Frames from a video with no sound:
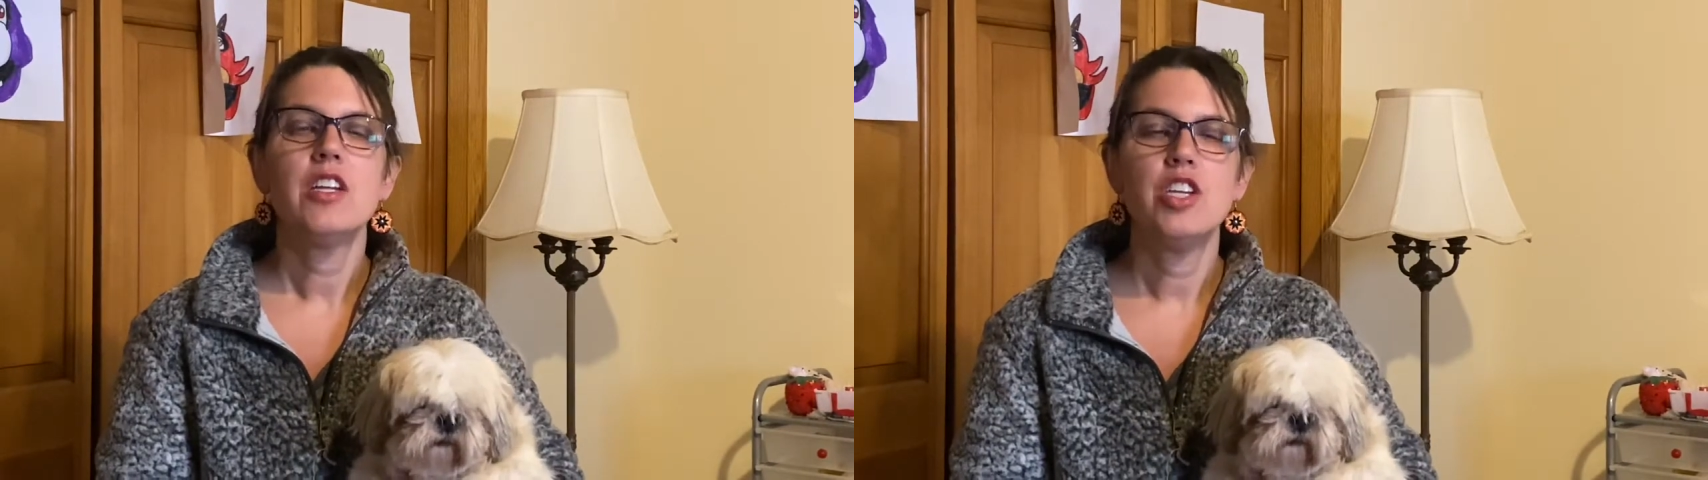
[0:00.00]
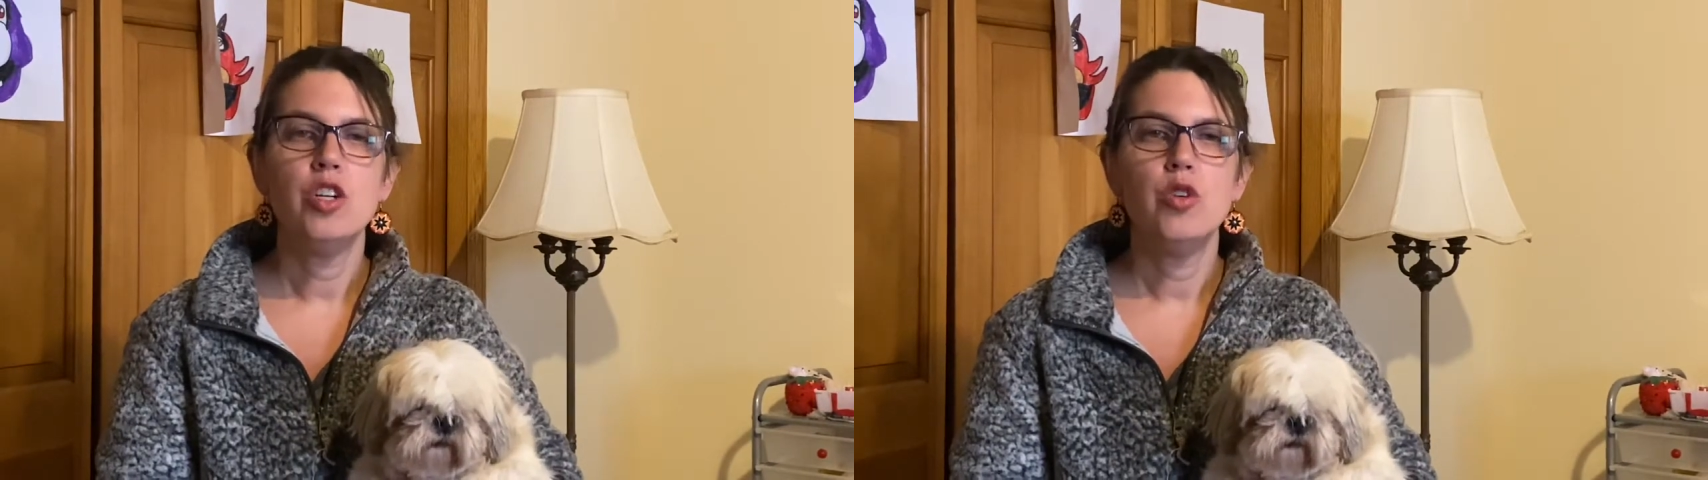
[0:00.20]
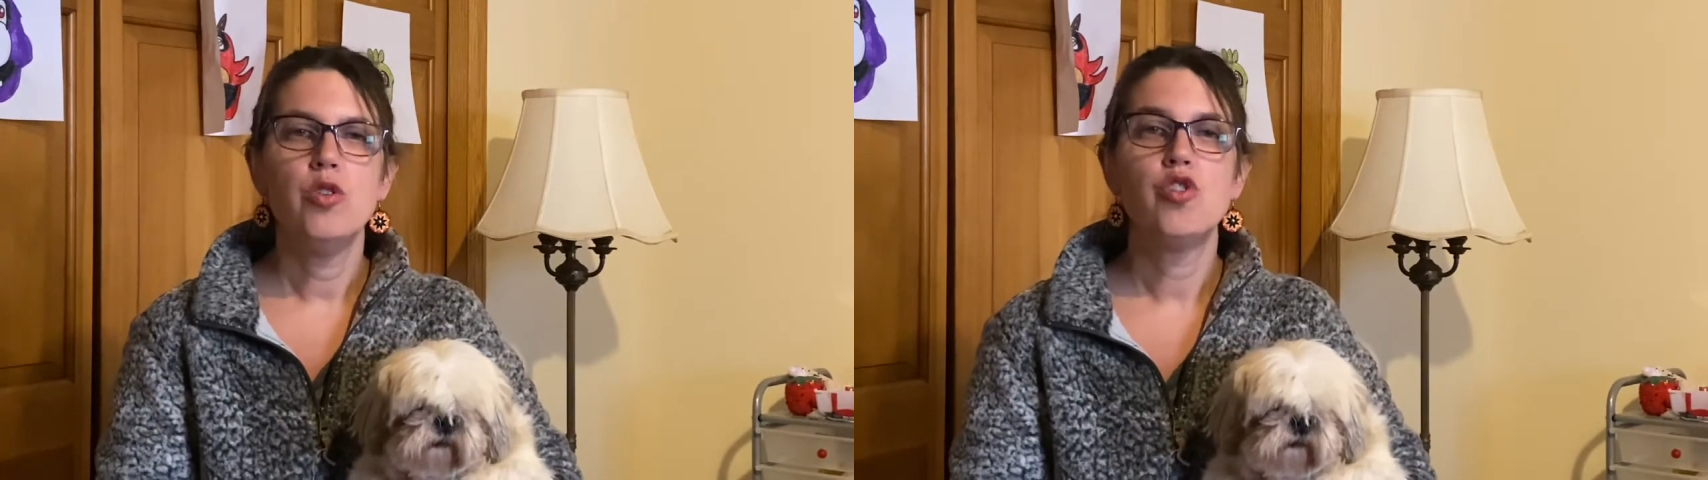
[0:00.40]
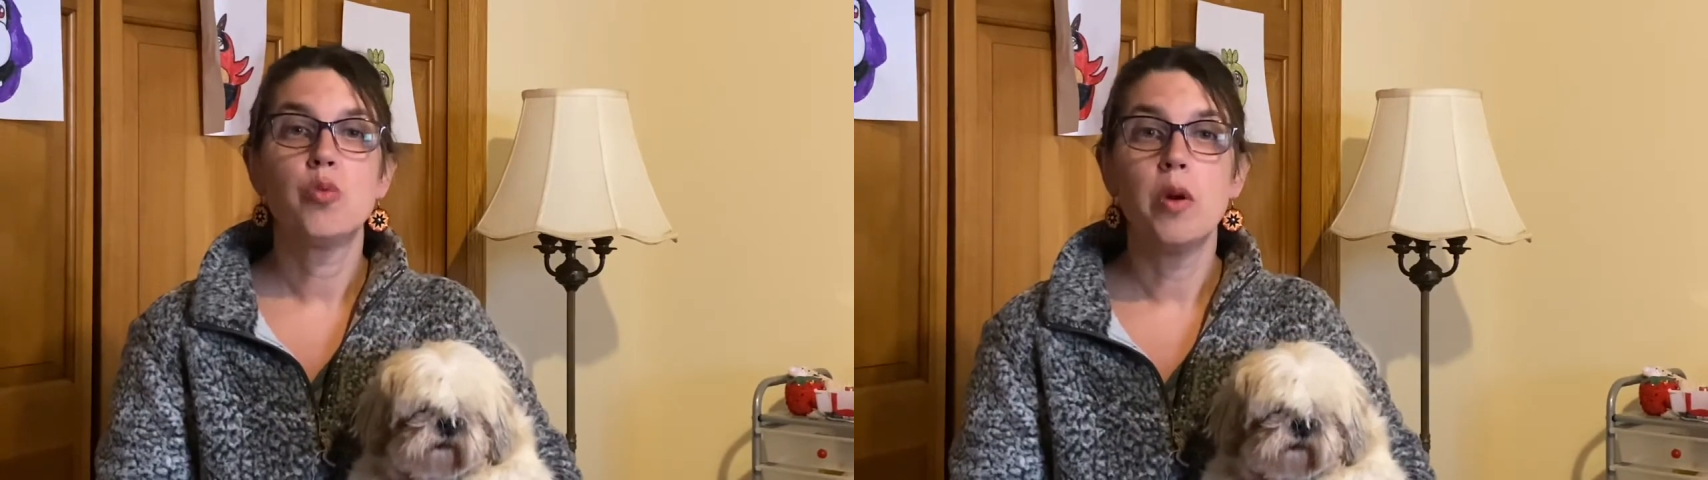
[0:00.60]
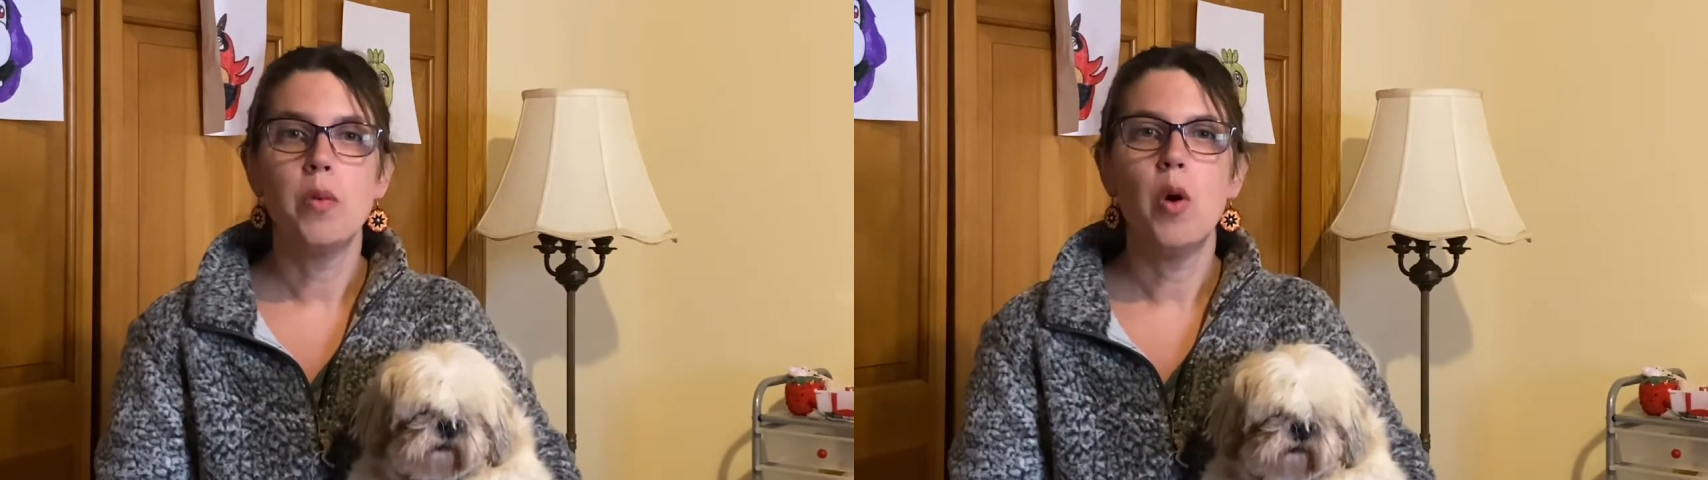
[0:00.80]
huge
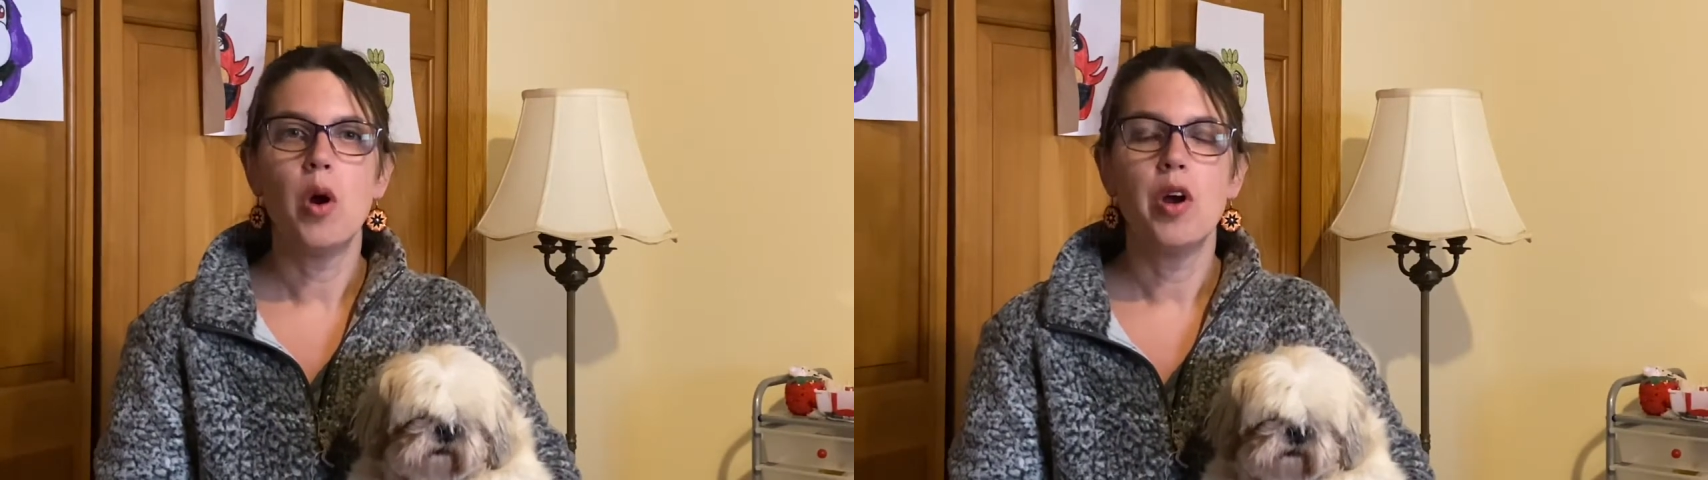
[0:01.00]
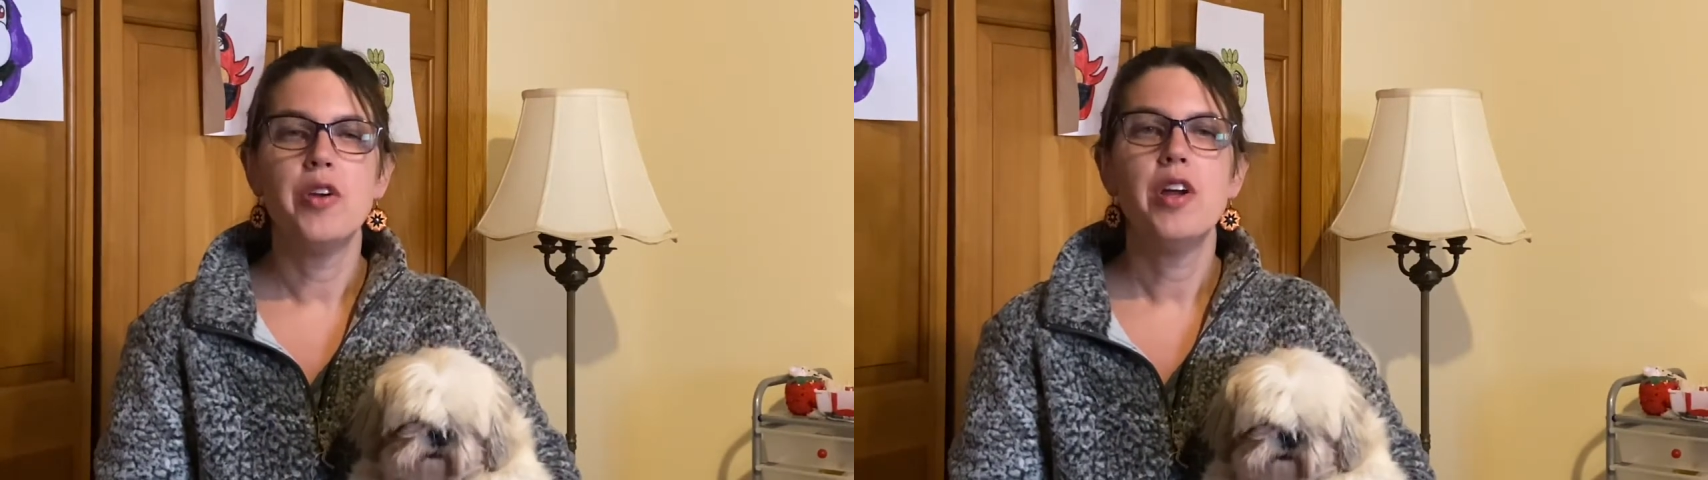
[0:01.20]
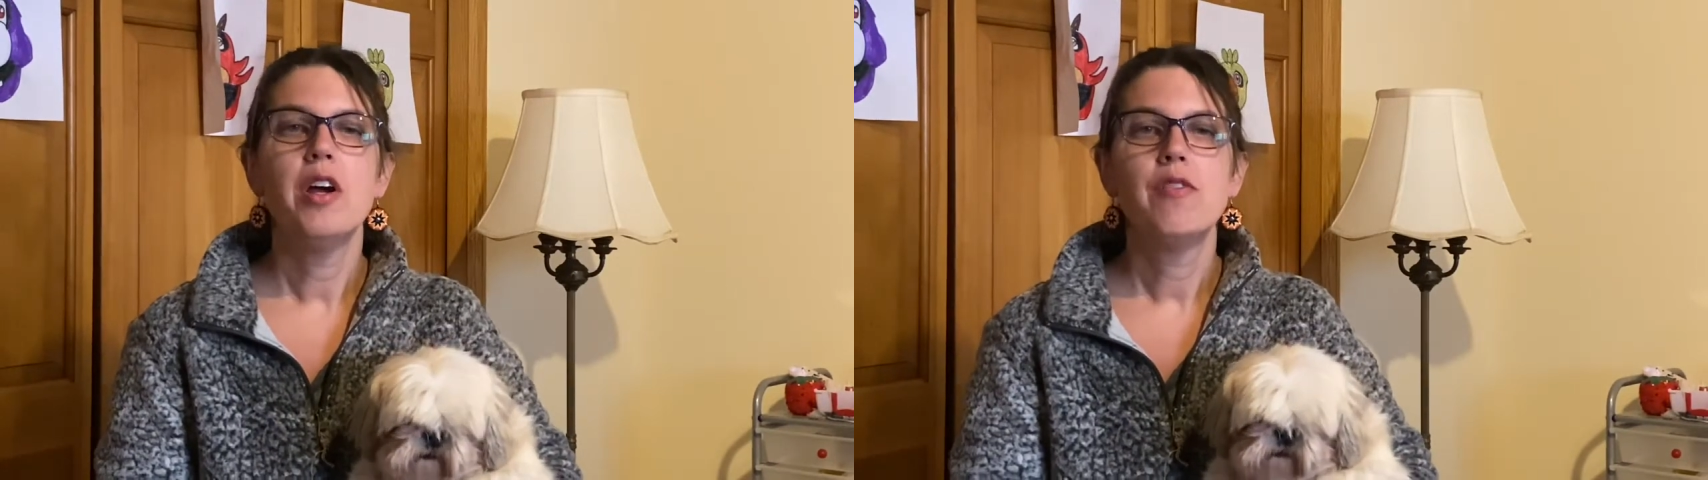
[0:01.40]
reward